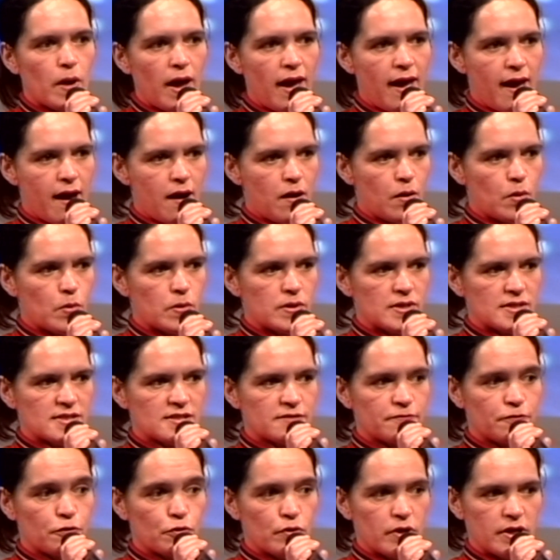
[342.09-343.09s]
hours
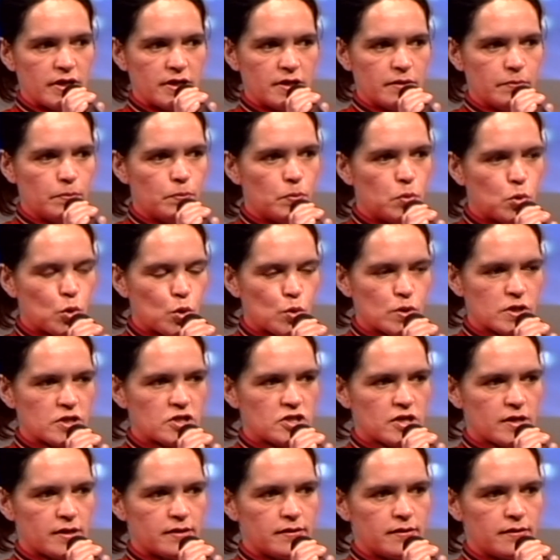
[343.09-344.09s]
for an
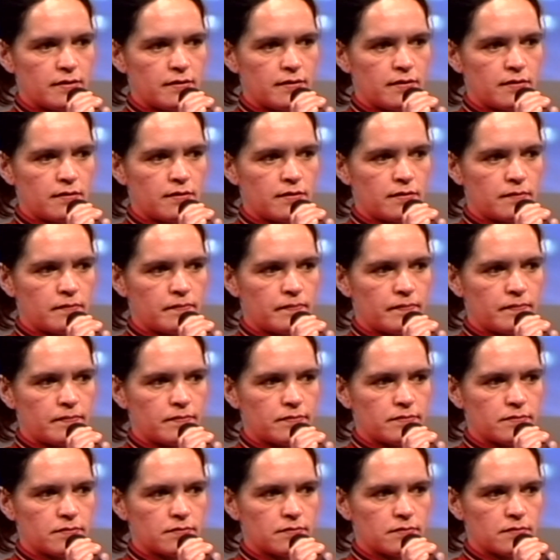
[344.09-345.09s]
abortion
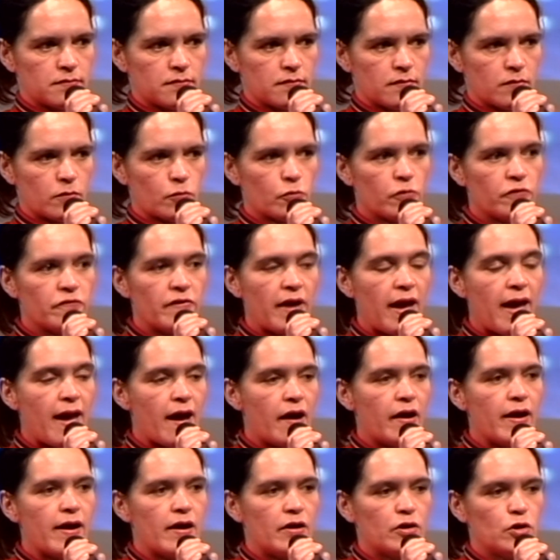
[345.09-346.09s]

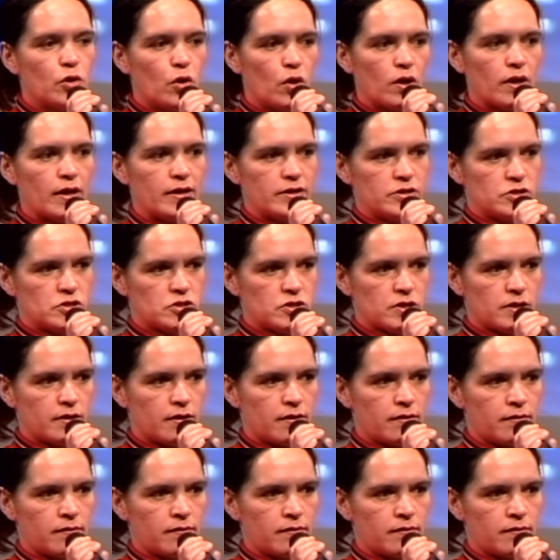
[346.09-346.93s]
without our knowledge.